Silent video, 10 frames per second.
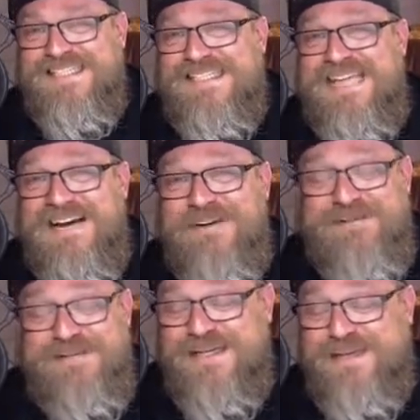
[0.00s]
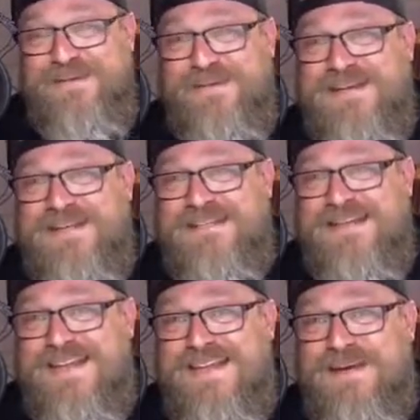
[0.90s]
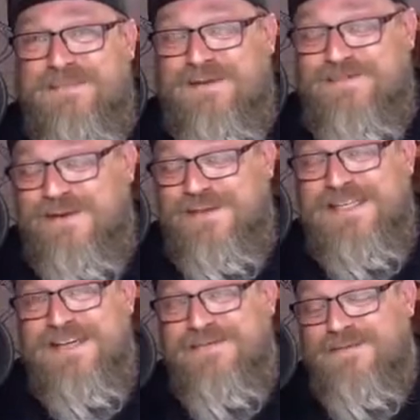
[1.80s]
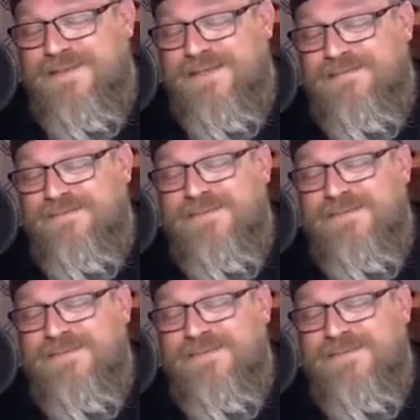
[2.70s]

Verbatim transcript: Terrible things. I think I'll be embarrassed to give them to him,